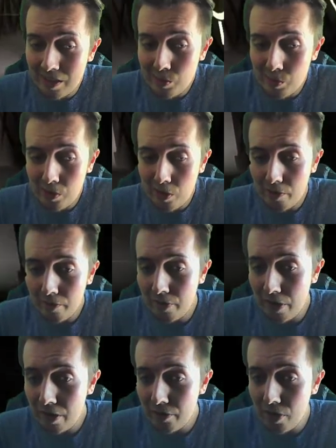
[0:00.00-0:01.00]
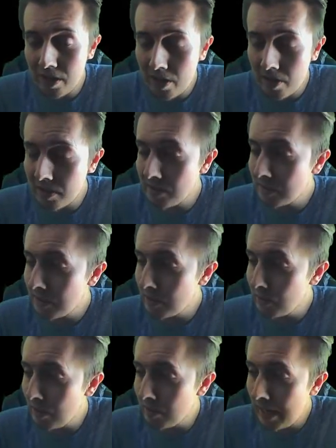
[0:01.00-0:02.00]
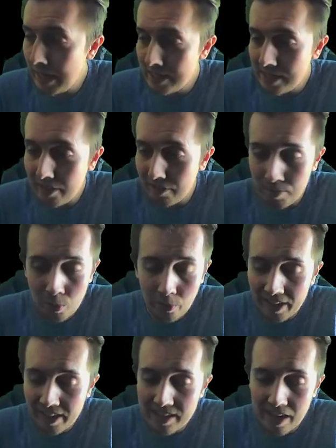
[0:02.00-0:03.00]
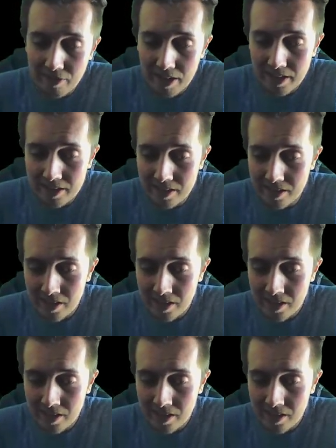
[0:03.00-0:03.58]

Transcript: also very, very nice as well. 88, more 88 rated.